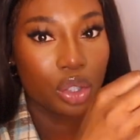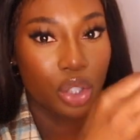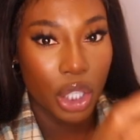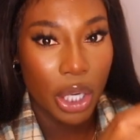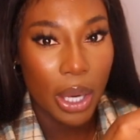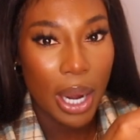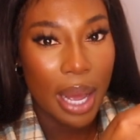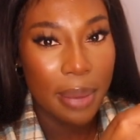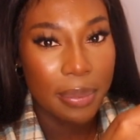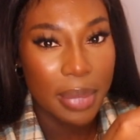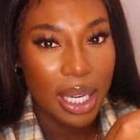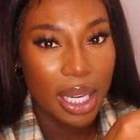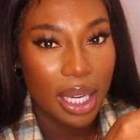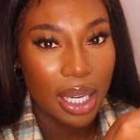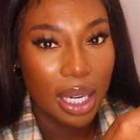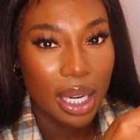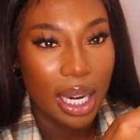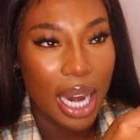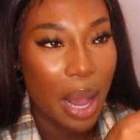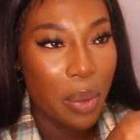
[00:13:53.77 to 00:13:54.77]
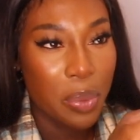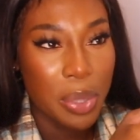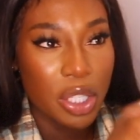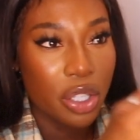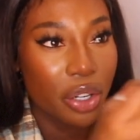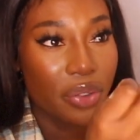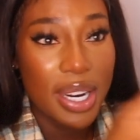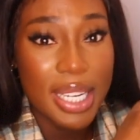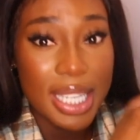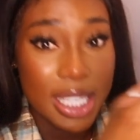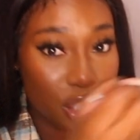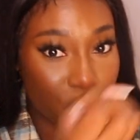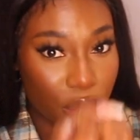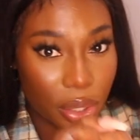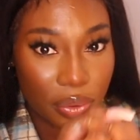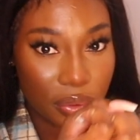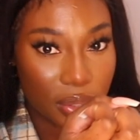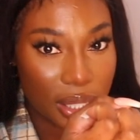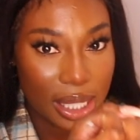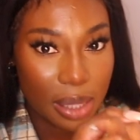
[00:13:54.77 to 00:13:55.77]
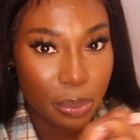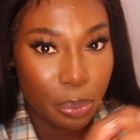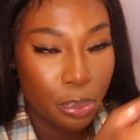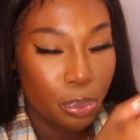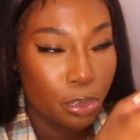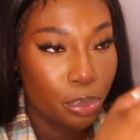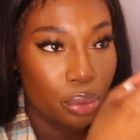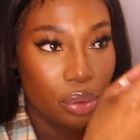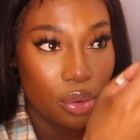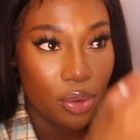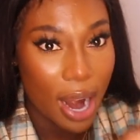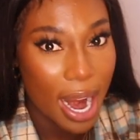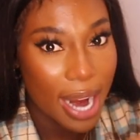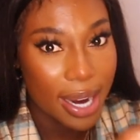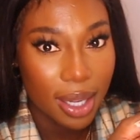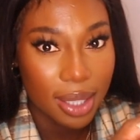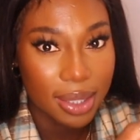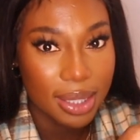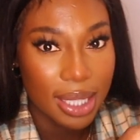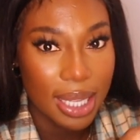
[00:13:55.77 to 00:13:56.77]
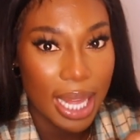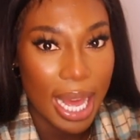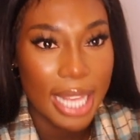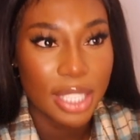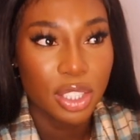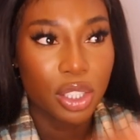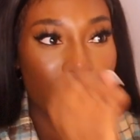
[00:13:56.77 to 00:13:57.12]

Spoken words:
Do you know what I mean? Like we'd already drifted prior to that.